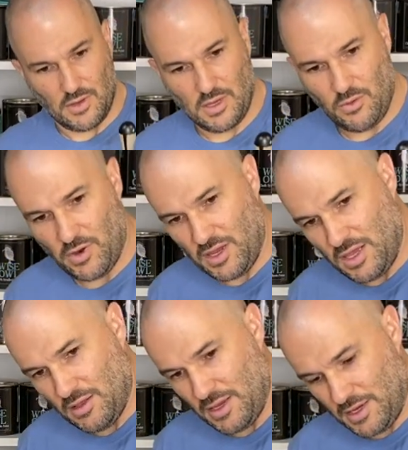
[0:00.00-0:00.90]
And you want to
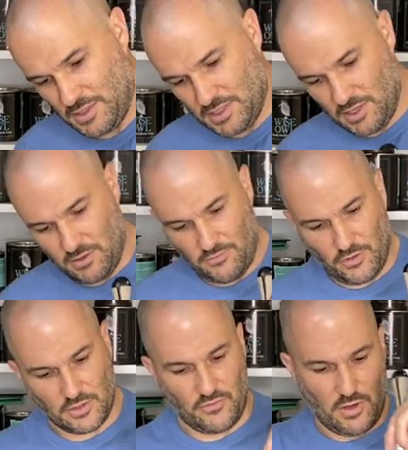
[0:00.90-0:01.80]
get, like I said in the
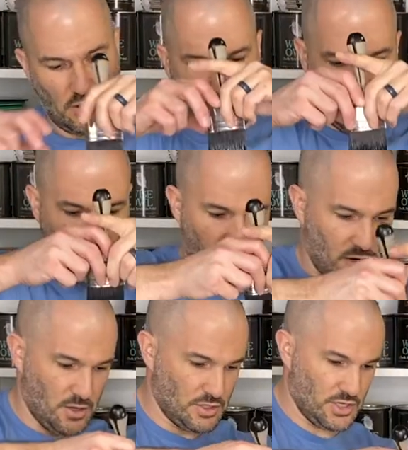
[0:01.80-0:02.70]
first video, you want to get
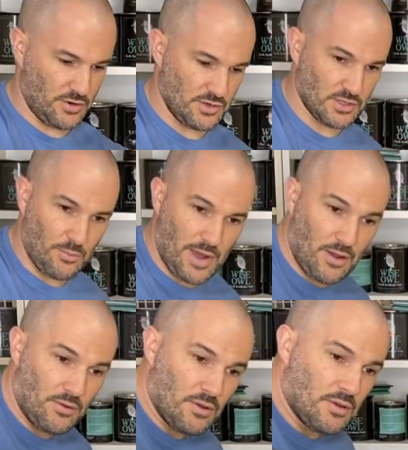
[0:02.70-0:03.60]
a good generous
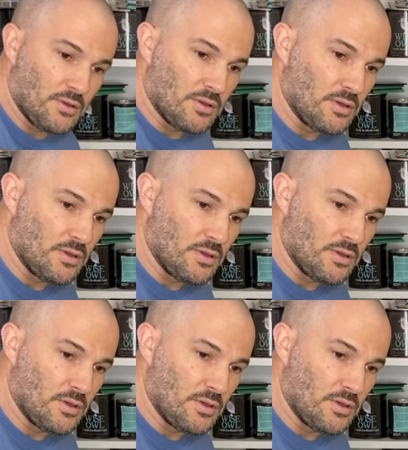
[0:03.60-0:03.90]
amount.